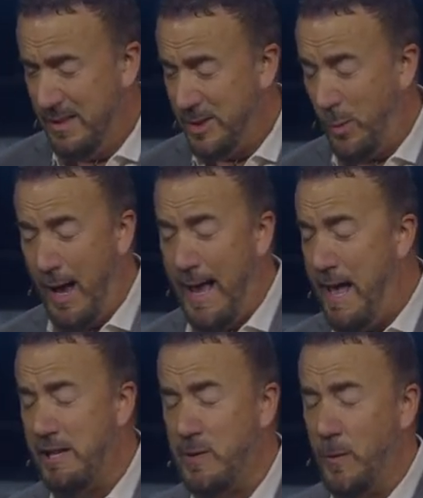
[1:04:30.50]
So I
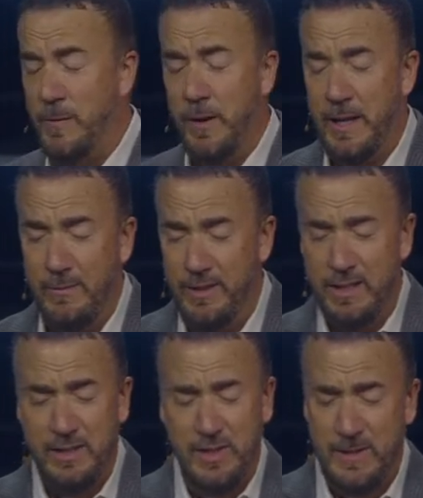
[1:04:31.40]
ask for
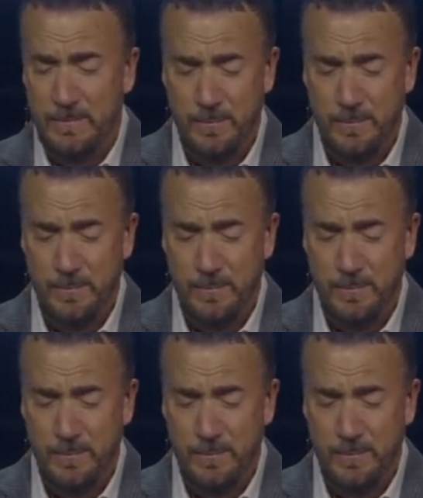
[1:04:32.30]
forgiveness